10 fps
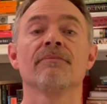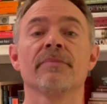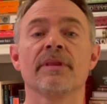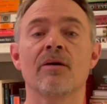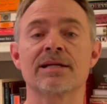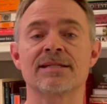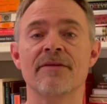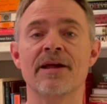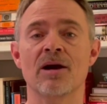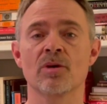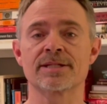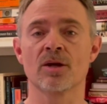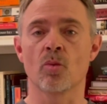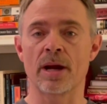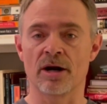Now I said that I wasn't
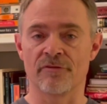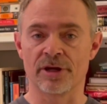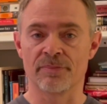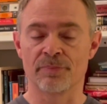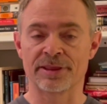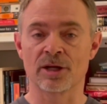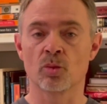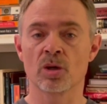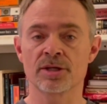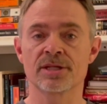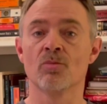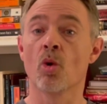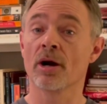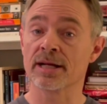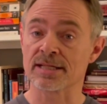aware of it, but there were some
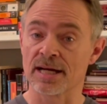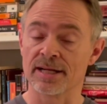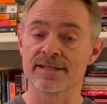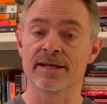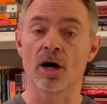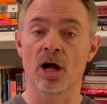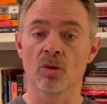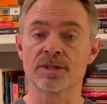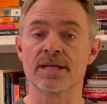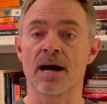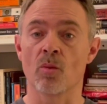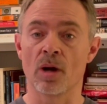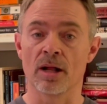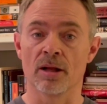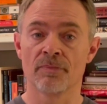warning signs that all was not
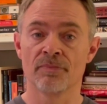well.